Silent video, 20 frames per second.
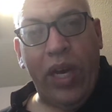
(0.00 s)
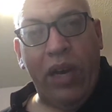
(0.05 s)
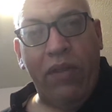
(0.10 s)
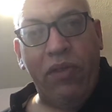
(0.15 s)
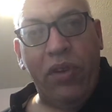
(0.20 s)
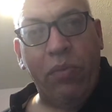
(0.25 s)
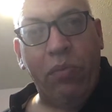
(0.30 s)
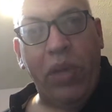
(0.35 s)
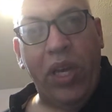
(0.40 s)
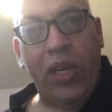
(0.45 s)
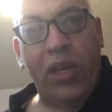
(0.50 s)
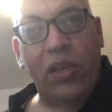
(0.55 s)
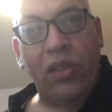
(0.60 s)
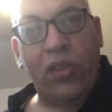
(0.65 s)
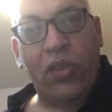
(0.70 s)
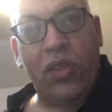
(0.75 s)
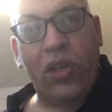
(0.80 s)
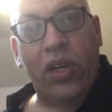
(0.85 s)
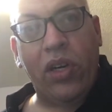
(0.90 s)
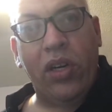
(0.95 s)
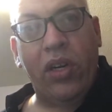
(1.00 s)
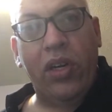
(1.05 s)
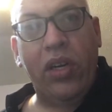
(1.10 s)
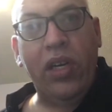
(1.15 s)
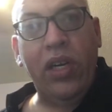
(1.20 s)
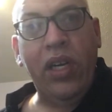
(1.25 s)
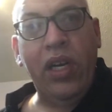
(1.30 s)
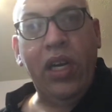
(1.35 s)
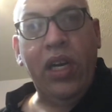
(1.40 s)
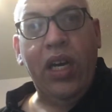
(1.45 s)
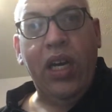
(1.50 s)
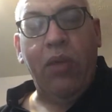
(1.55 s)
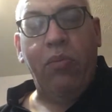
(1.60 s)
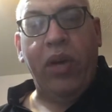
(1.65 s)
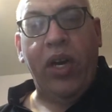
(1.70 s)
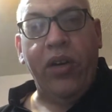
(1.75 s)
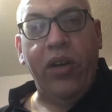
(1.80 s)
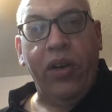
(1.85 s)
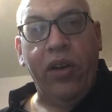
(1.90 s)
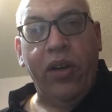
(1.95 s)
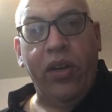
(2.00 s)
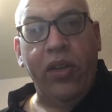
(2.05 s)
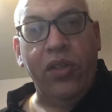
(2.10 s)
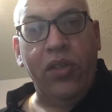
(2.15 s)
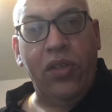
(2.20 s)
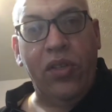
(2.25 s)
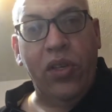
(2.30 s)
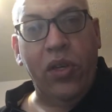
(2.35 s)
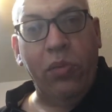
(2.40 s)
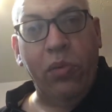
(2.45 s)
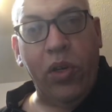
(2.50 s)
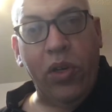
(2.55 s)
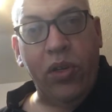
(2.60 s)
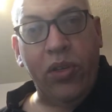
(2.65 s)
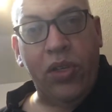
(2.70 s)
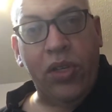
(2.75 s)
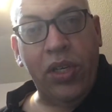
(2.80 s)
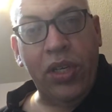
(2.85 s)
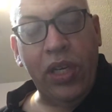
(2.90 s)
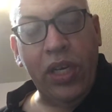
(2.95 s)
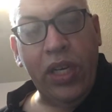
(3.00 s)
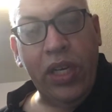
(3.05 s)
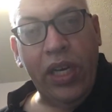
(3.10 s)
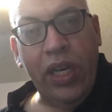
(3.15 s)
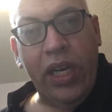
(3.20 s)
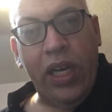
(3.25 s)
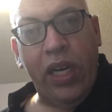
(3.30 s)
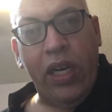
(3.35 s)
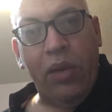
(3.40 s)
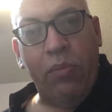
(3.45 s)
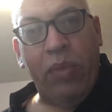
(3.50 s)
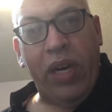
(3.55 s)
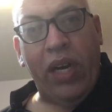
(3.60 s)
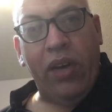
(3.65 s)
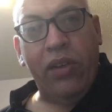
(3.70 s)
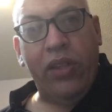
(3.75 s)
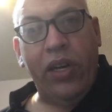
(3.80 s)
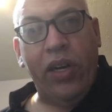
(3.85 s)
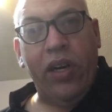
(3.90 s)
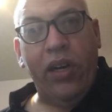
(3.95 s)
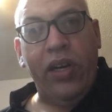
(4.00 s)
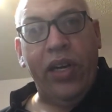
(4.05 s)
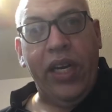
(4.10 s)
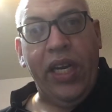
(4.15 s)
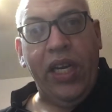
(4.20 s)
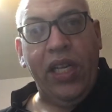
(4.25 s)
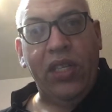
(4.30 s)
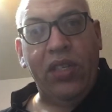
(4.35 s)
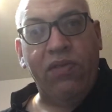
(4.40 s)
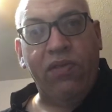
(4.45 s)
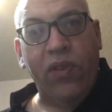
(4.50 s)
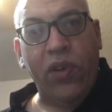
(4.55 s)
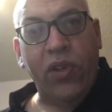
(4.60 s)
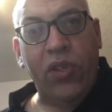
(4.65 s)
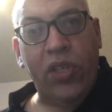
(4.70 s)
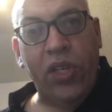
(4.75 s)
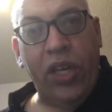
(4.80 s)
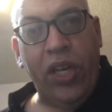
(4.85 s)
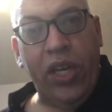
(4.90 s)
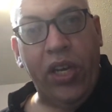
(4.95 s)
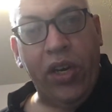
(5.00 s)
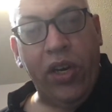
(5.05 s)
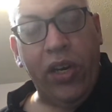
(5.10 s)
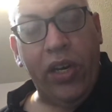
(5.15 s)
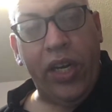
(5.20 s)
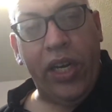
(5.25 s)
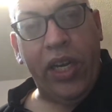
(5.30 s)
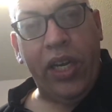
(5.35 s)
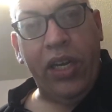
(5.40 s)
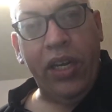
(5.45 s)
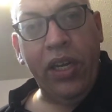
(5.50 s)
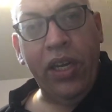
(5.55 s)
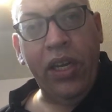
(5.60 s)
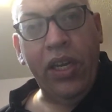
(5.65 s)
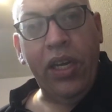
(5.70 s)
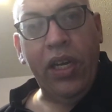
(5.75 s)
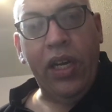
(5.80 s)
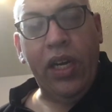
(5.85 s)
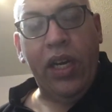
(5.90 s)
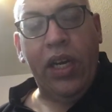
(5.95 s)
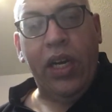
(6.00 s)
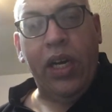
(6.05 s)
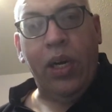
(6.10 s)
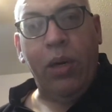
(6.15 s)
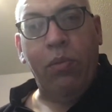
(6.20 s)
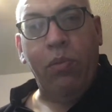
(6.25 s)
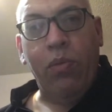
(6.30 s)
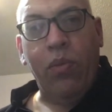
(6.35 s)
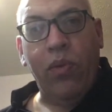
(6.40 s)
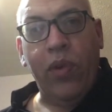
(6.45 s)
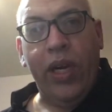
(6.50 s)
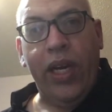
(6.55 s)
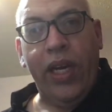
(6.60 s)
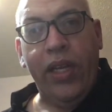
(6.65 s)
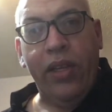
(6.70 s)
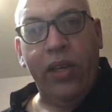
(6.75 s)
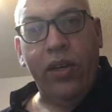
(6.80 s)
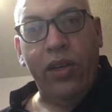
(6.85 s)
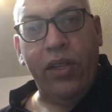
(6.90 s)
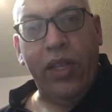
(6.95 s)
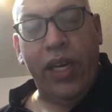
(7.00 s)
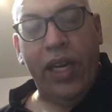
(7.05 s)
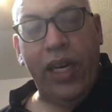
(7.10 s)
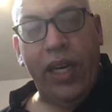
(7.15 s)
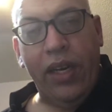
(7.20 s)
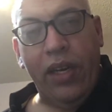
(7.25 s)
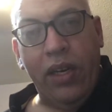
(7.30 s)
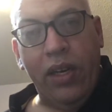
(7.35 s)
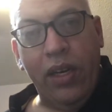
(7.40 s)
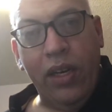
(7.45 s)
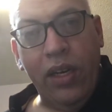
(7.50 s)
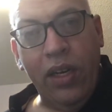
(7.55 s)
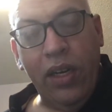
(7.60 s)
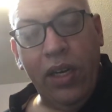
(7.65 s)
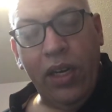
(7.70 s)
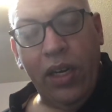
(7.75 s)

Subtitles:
have to be concerned about your consumers and about their needs for security, rather than,